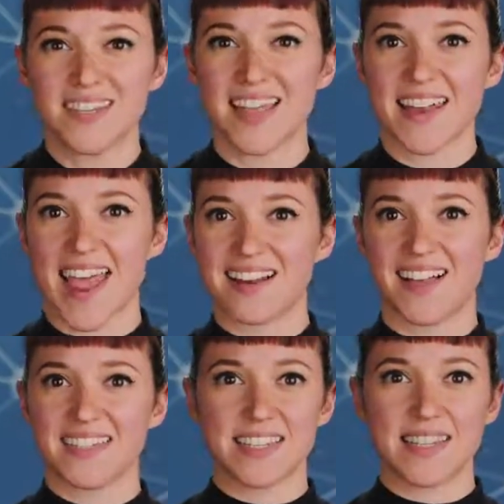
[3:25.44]
then
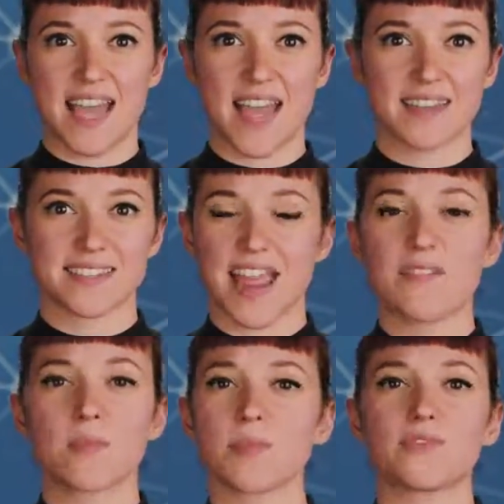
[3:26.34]
analyzing the eggs, gave
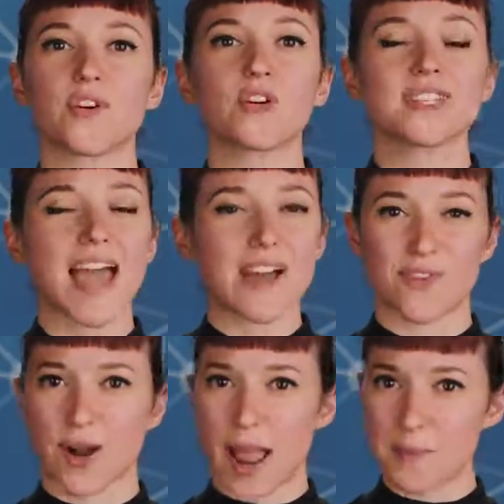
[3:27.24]
them the first
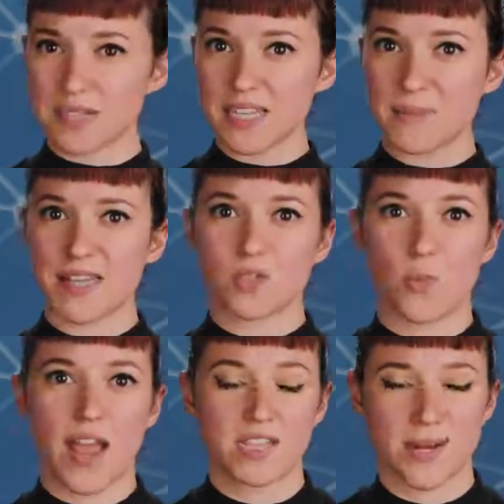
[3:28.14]
ever chemically based
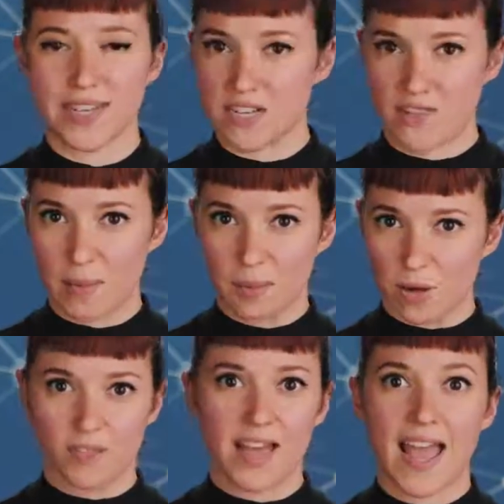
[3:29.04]
way to identify
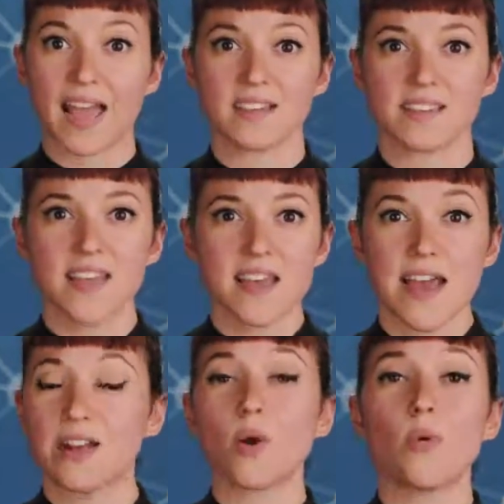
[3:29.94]
blowfly eggs,
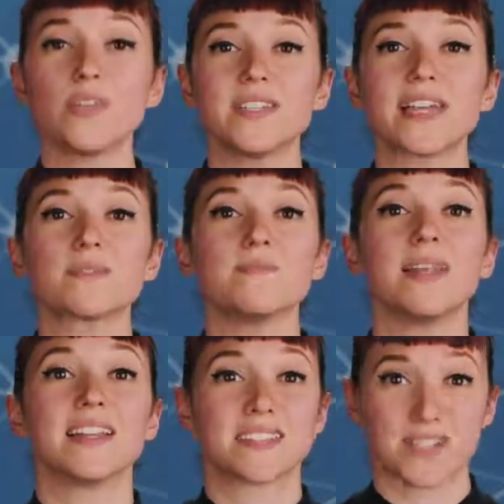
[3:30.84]
and it only takes
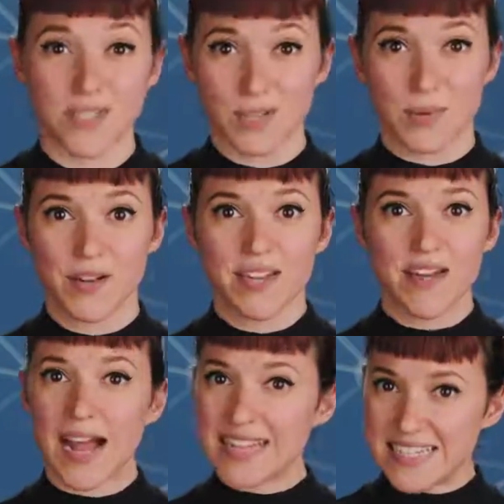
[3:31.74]
minutes to do.
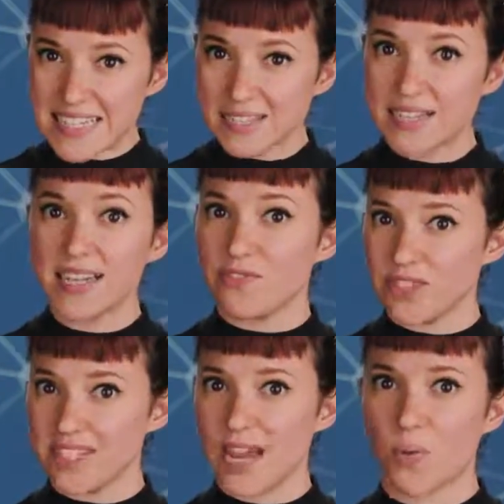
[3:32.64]
Ideally, if
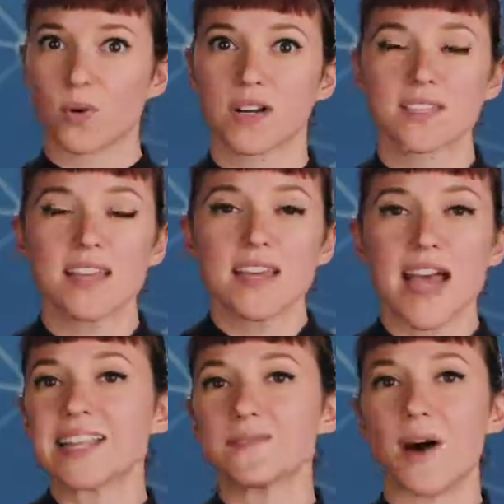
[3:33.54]
this tech works,
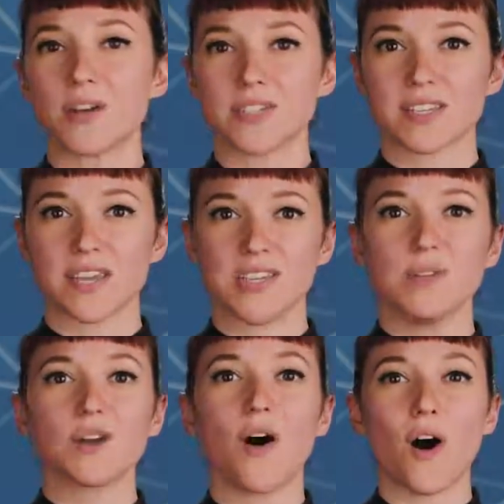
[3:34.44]
entomologists can
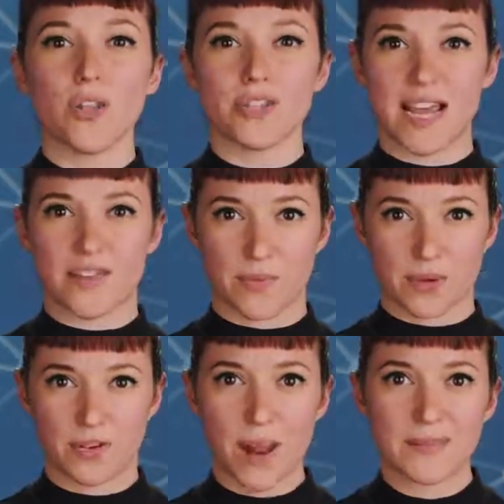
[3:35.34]
use all the data from the
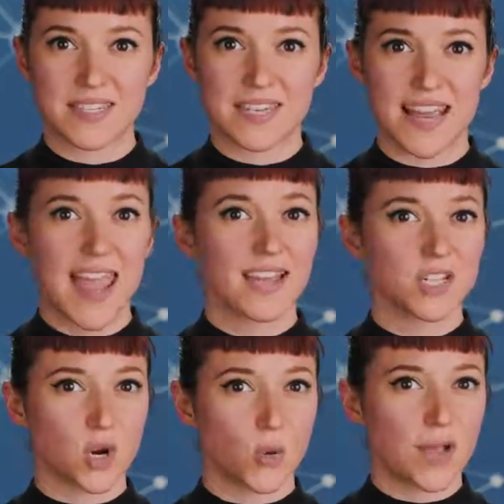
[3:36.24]
crime scene and
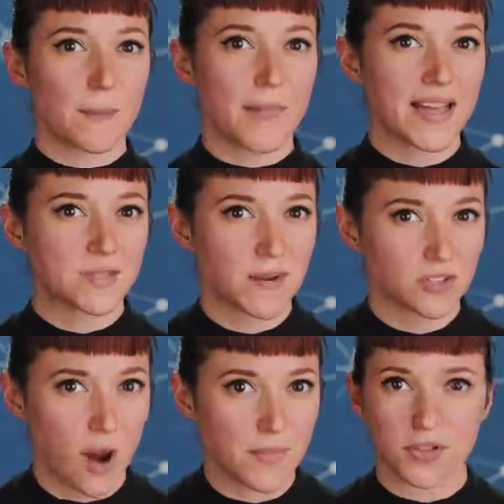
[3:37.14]
a quick mass
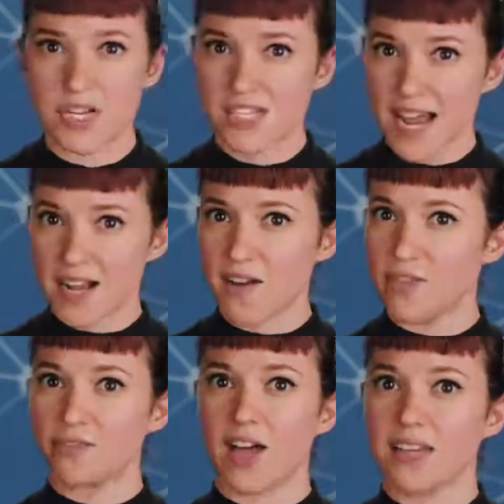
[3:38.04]
spectrometry check of
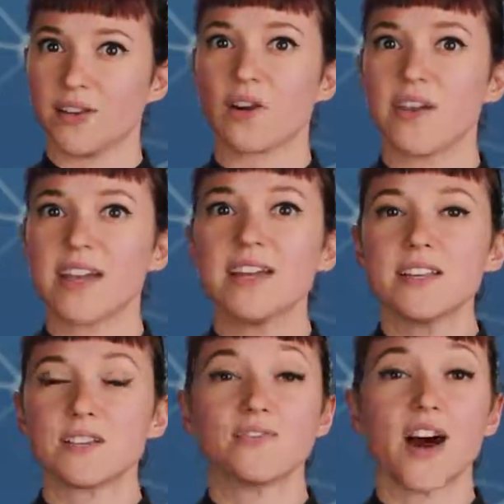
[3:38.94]
the fly larvae
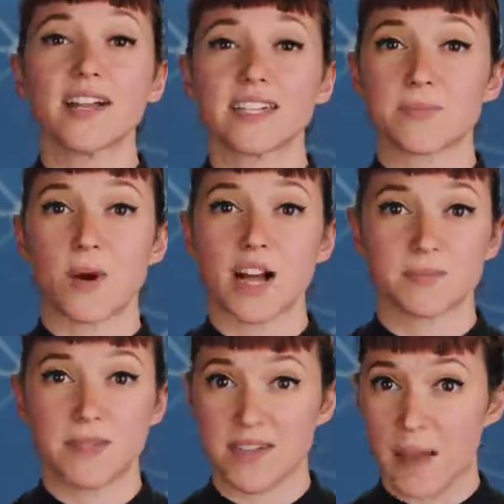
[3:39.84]
to find an
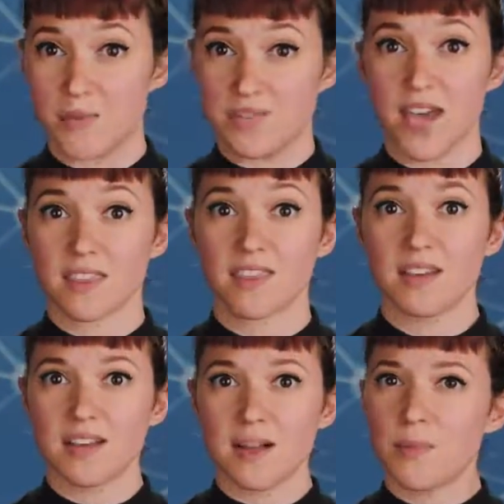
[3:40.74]
approximate time of death.
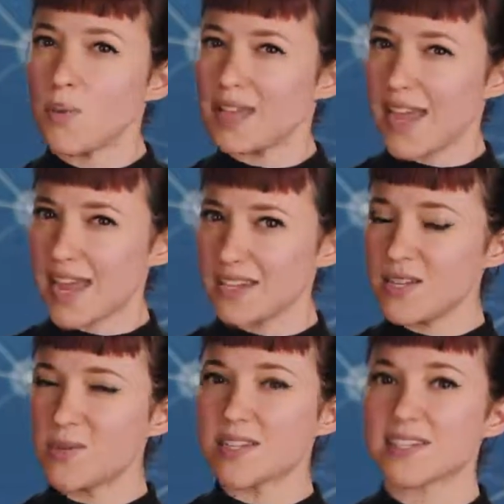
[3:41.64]
But we can't
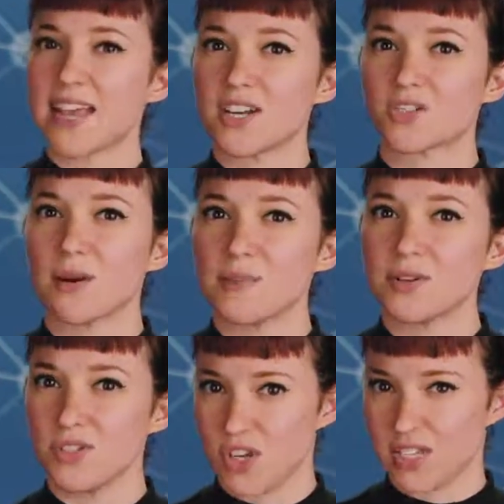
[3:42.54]
use this to catch
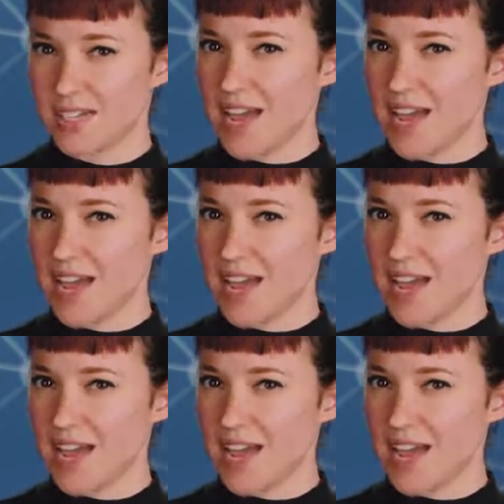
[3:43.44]
criminals just